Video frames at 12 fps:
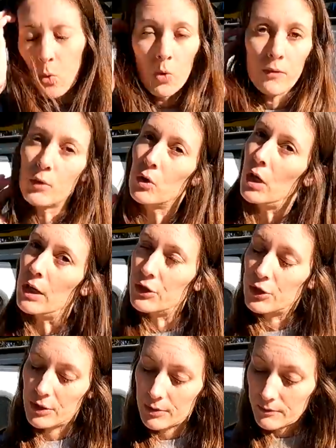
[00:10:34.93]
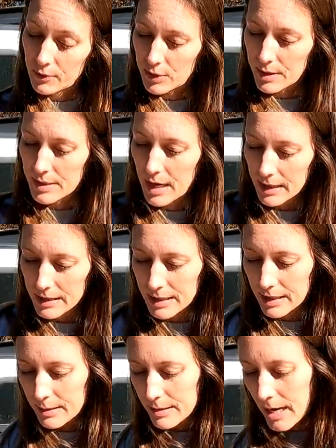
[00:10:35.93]
or for lunch for a snack the
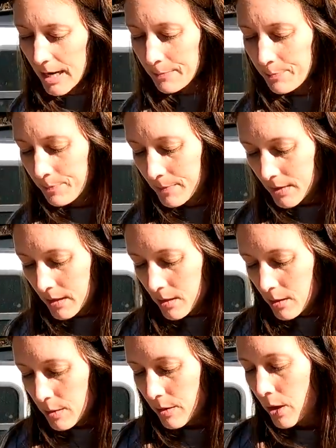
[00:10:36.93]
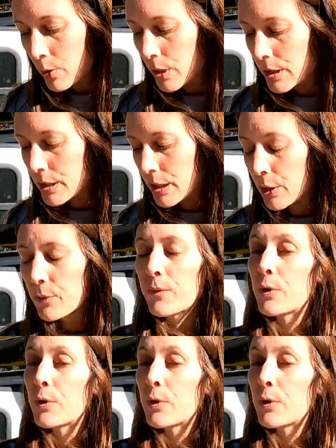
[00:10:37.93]
next day. So no